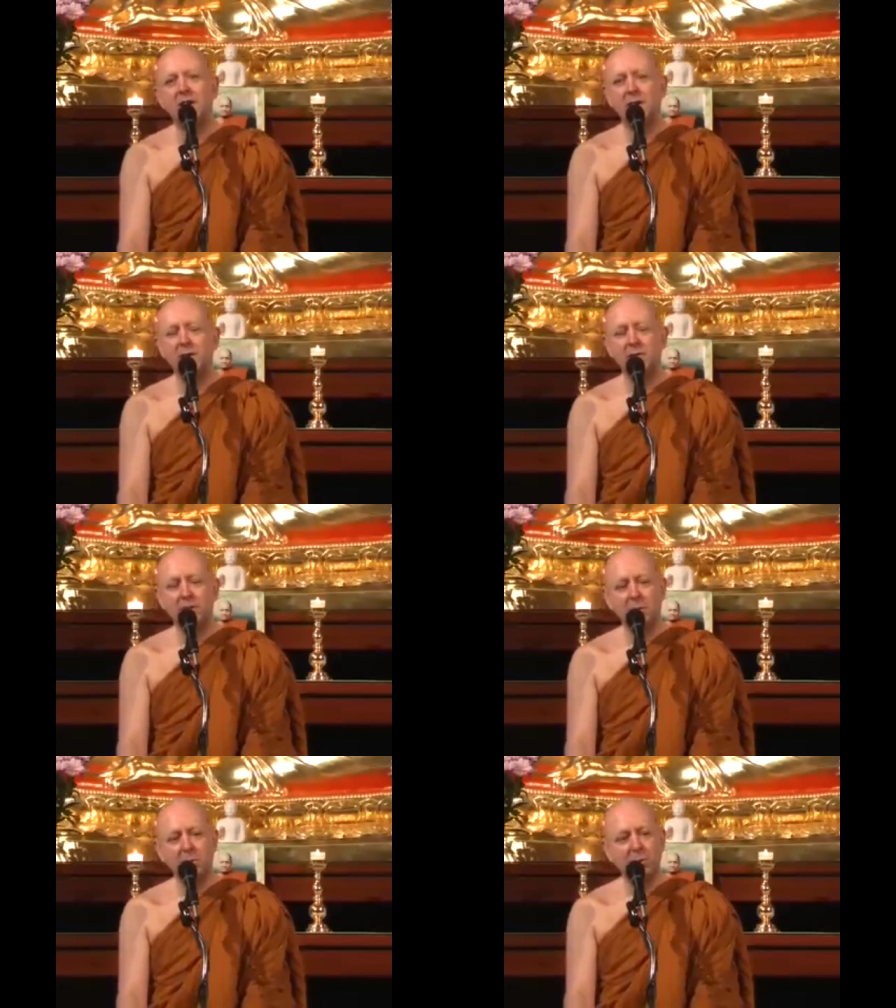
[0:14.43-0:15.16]
It's a
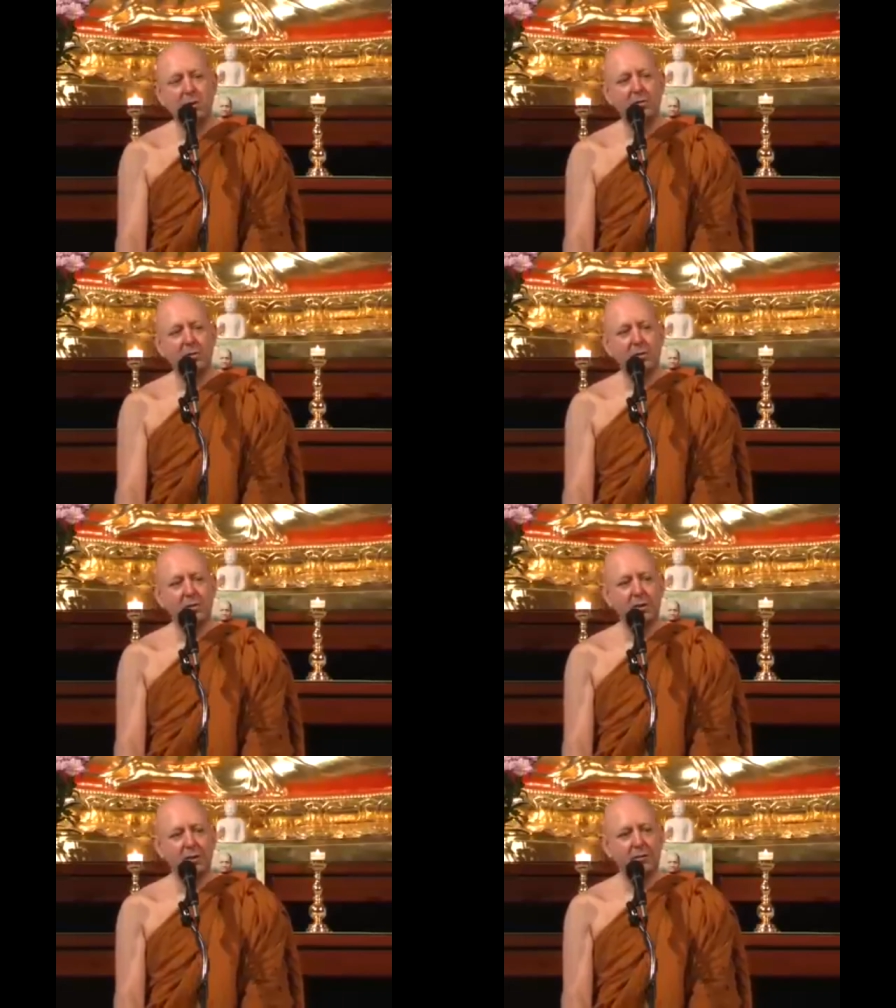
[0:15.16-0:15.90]
very beautiful
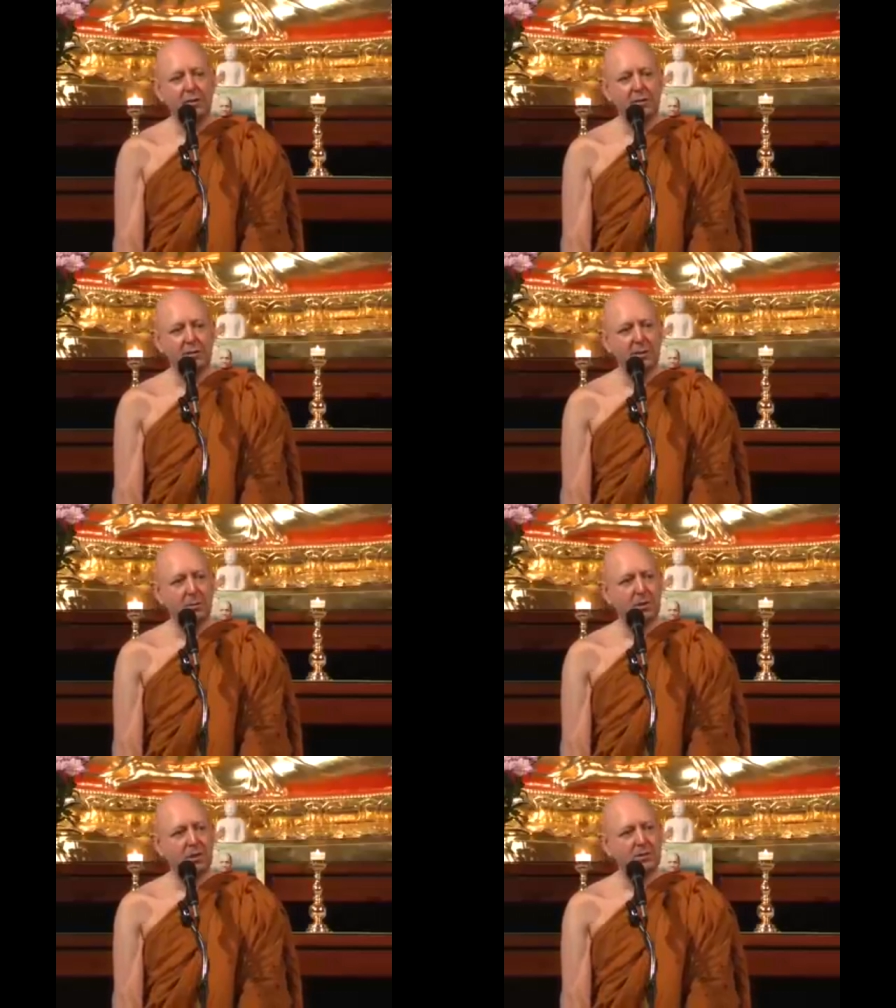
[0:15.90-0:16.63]
and very
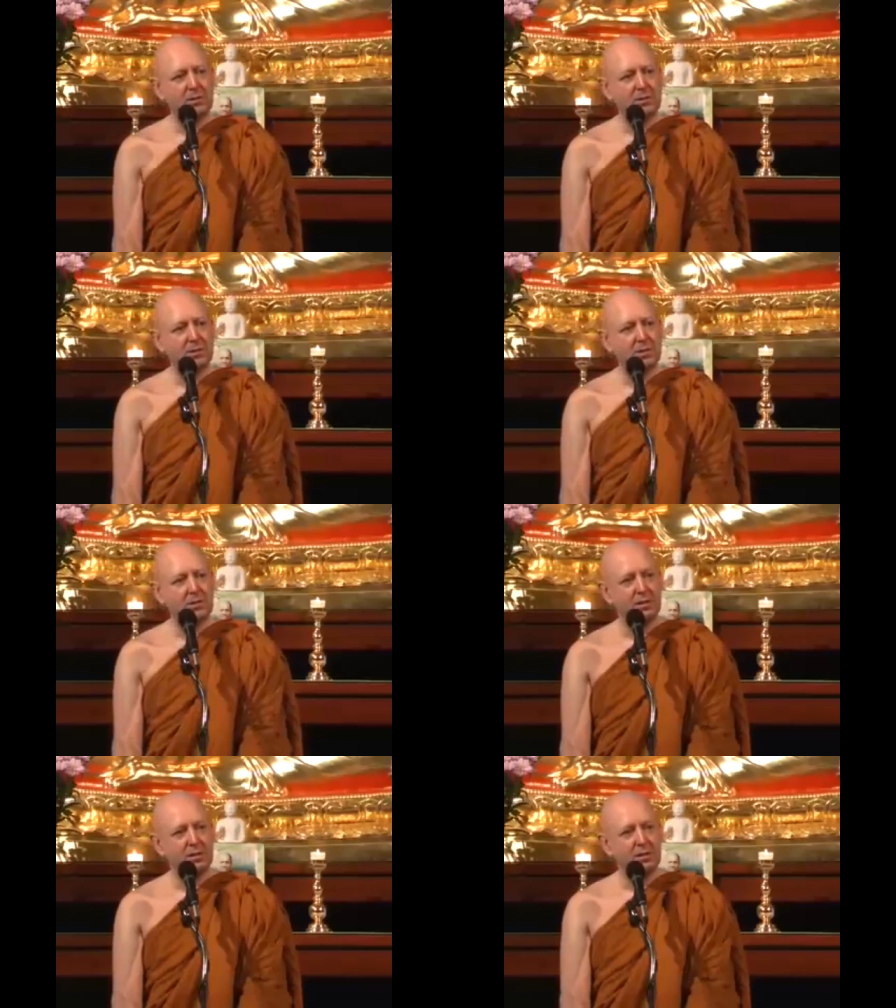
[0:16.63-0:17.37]
deep answer.
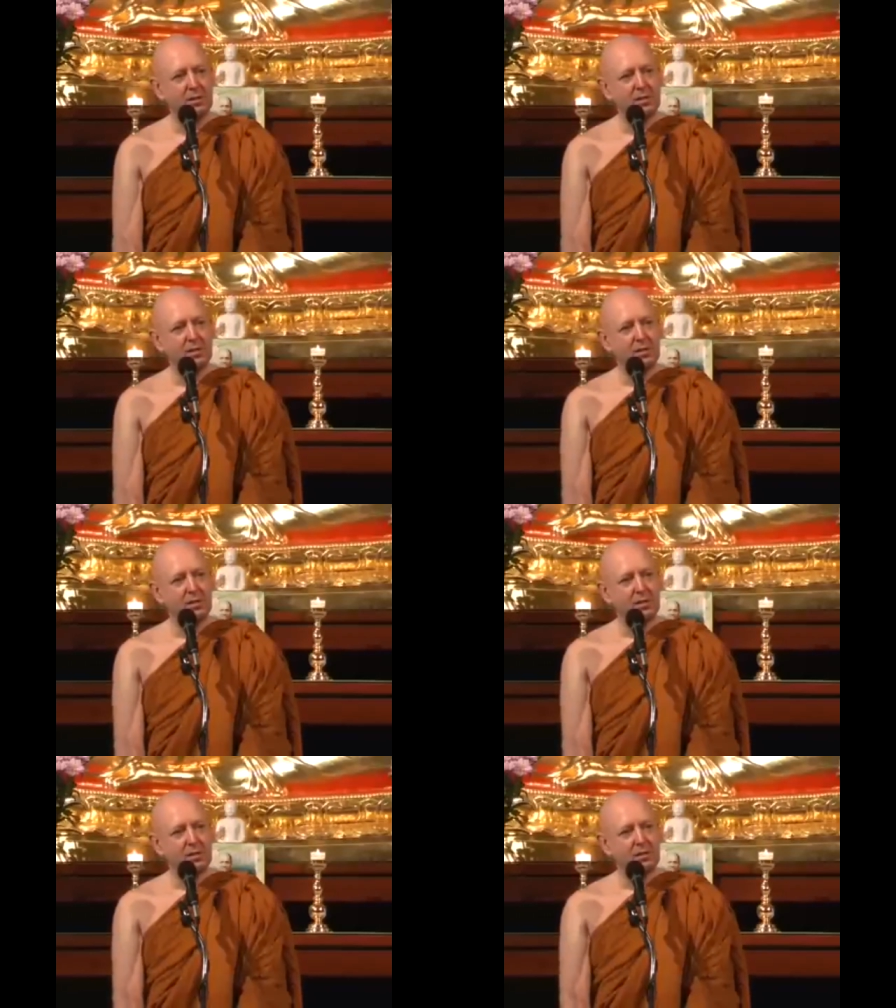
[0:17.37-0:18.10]

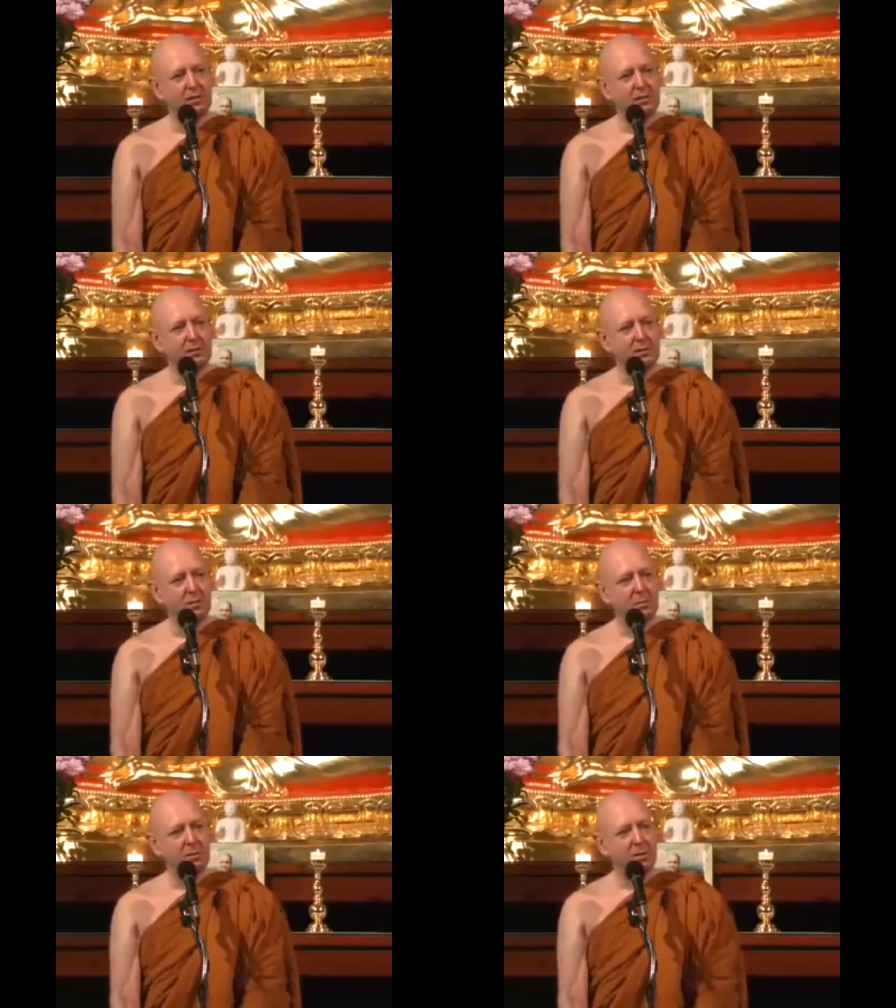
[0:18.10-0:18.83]
So
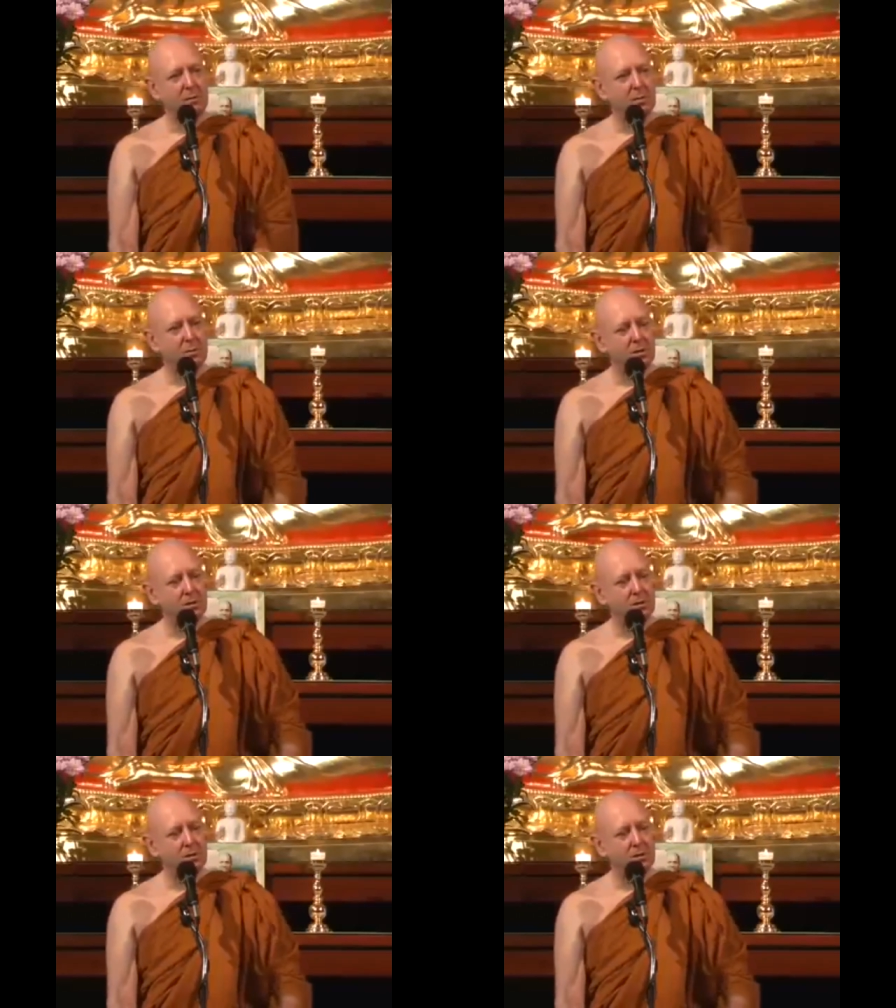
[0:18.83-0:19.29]
sometimes you